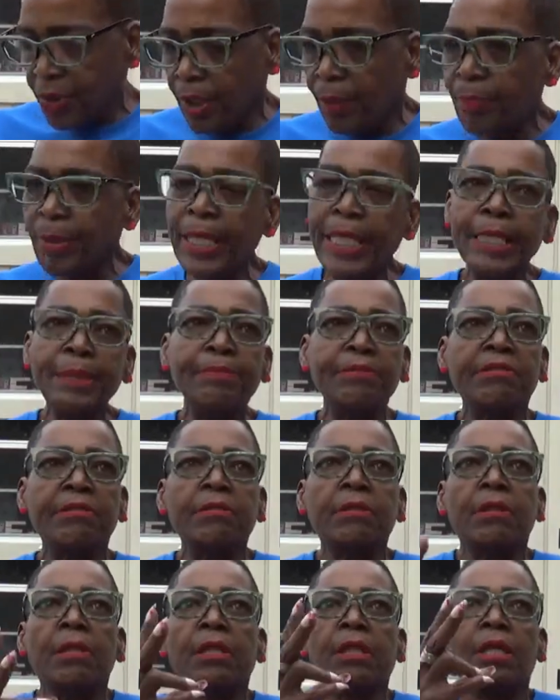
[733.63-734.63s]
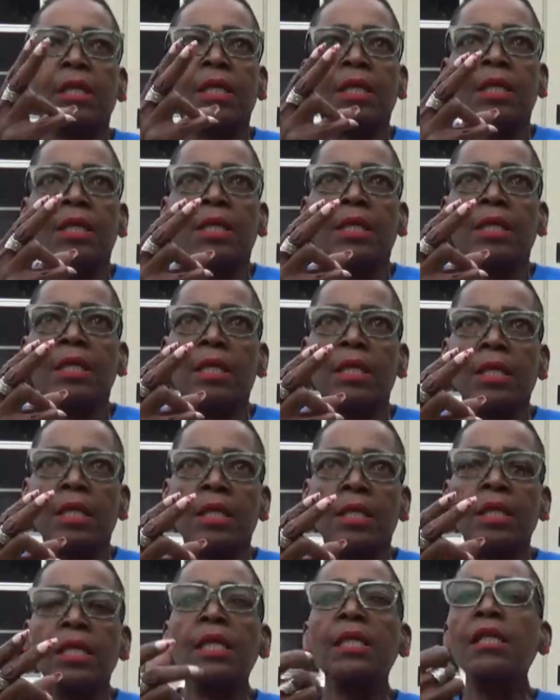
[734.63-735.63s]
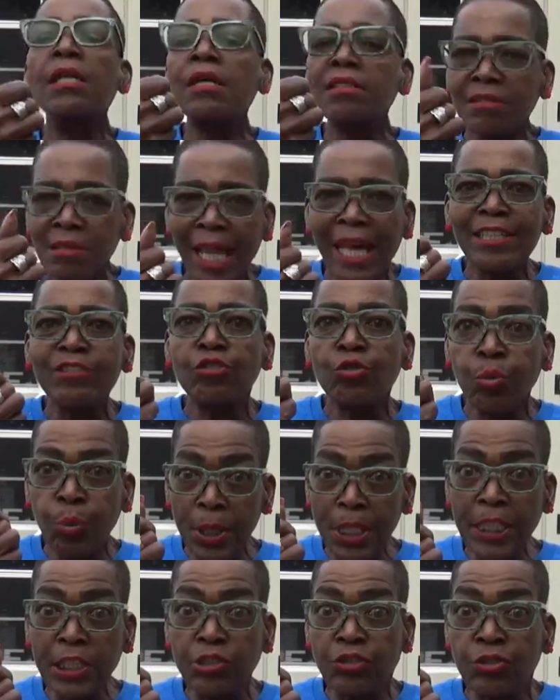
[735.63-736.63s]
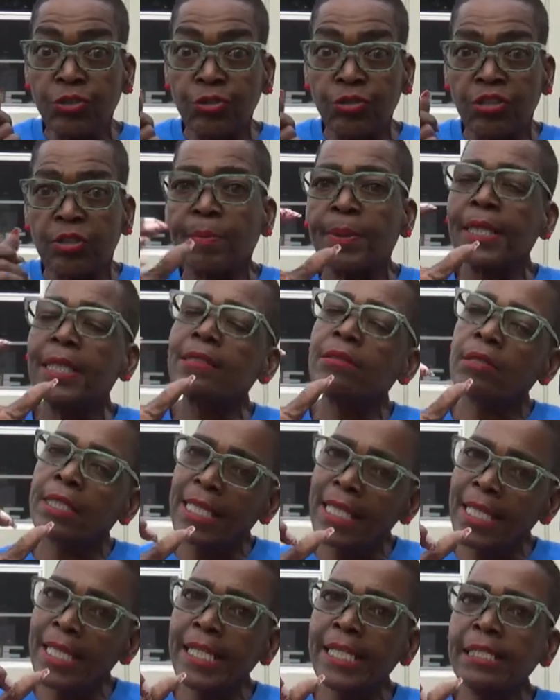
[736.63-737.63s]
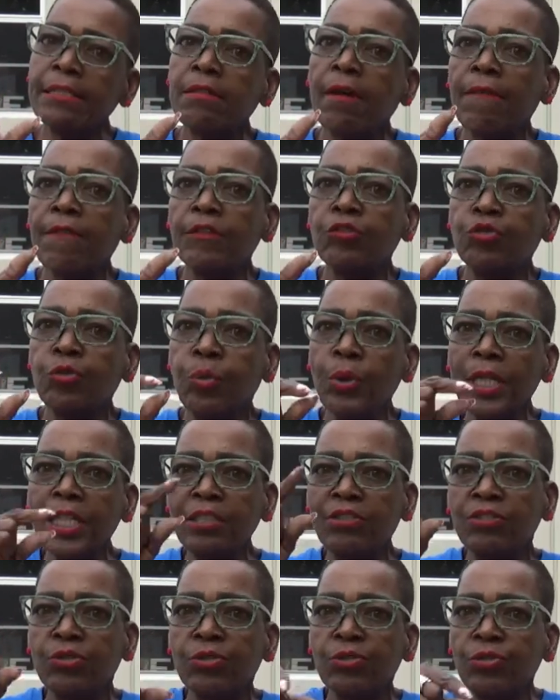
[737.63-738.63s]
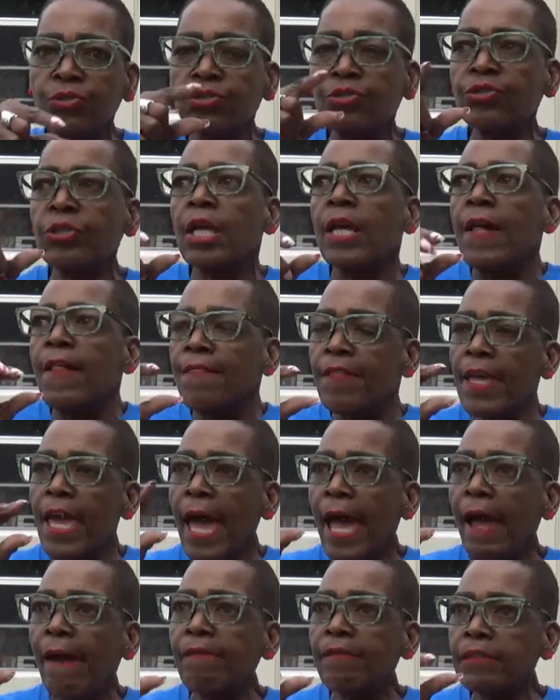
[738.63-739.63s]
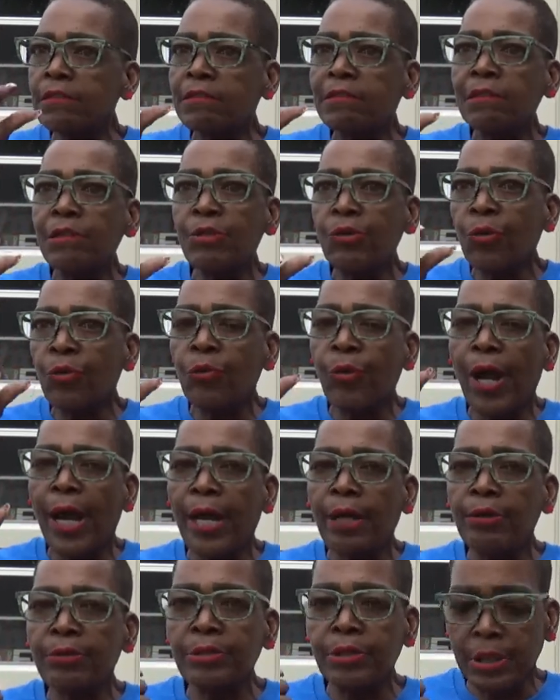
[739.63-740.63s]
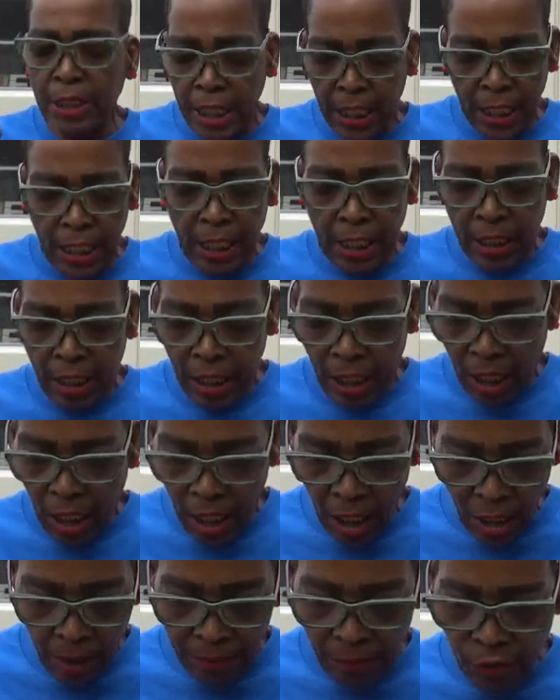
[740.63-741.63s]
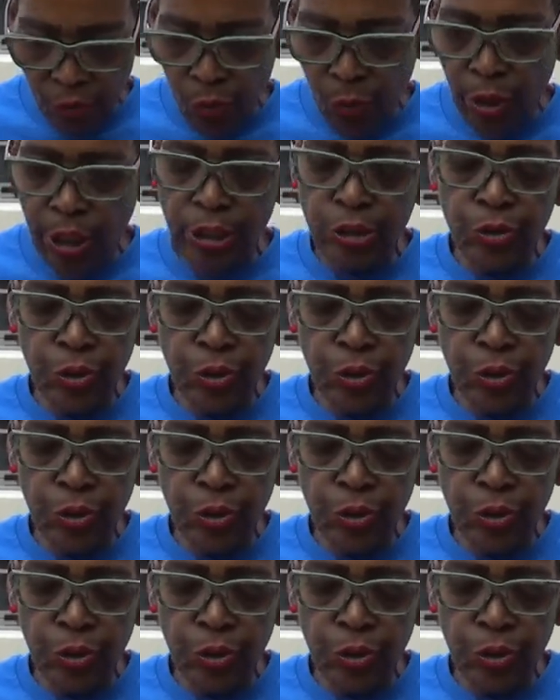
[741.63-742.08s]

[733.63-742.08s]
Peeps it looks like tweezers but at the end of the tweezers they have this little round thing um, to where you